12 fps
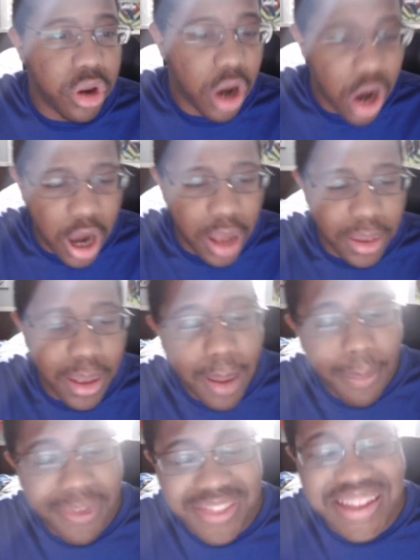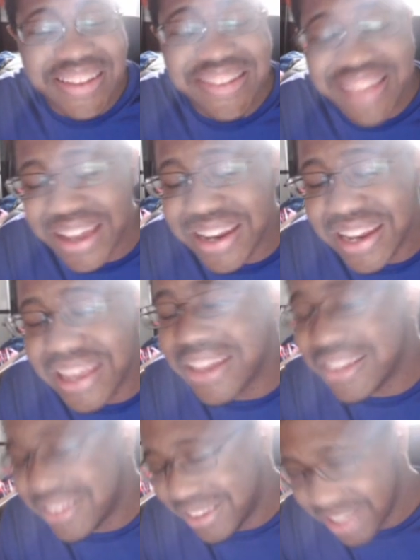on, but the insanity
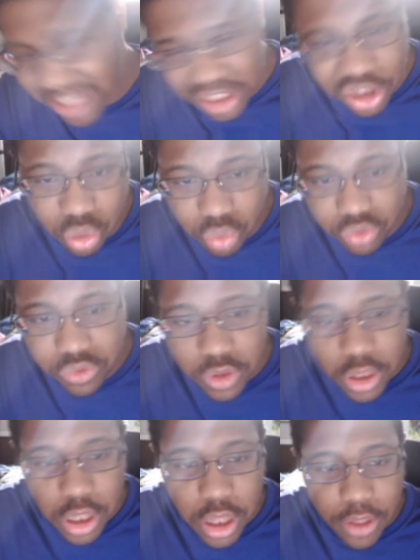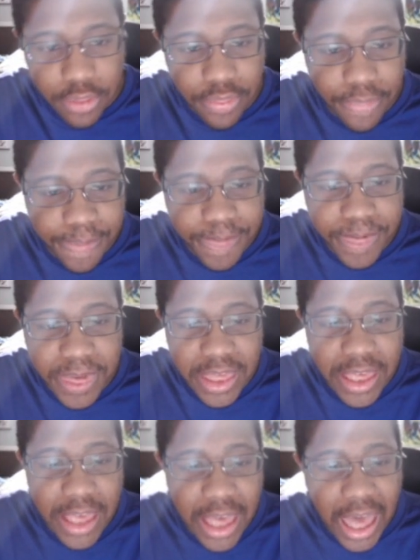continues.
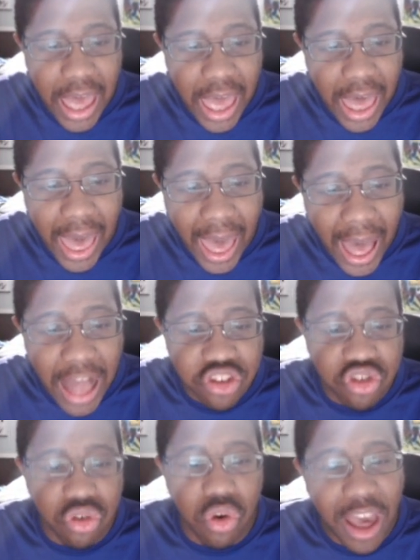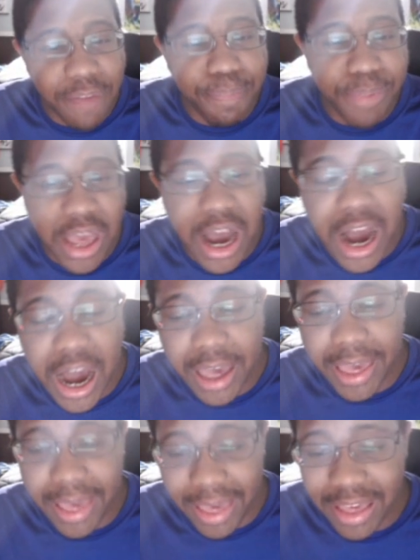The actual
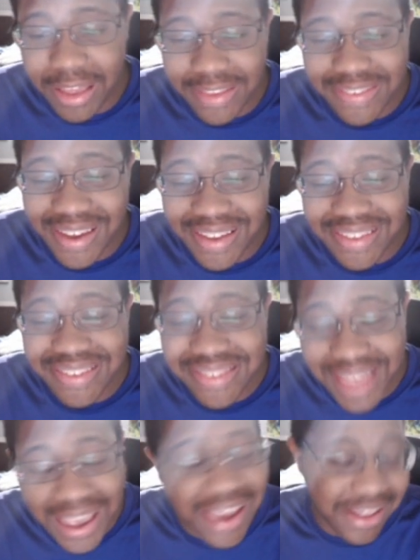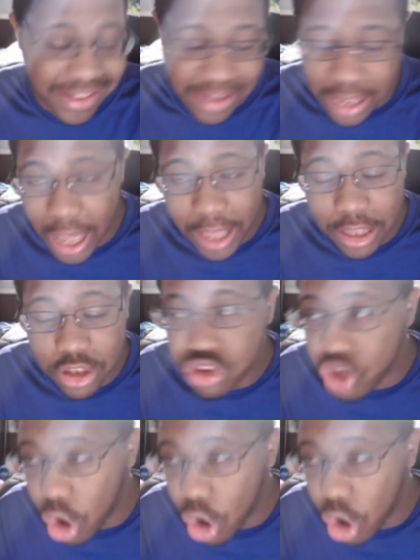FBI is insane. I